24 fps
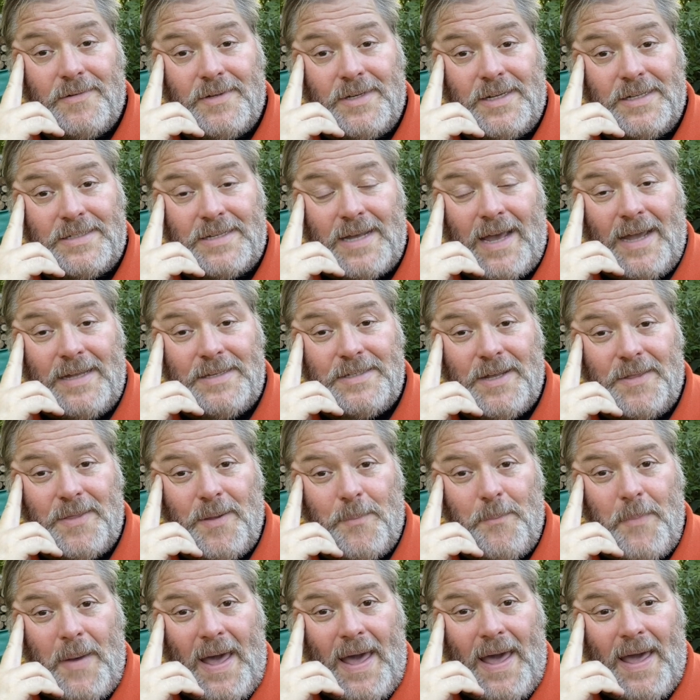designs on the
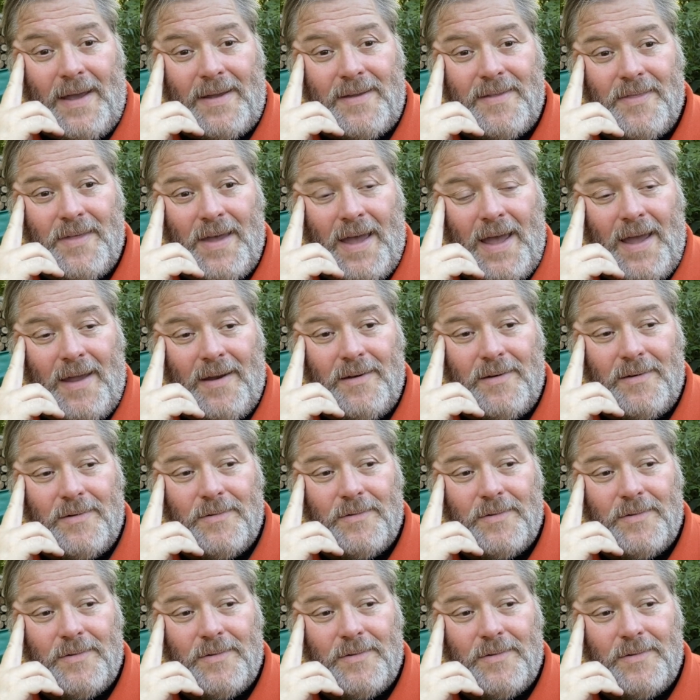back that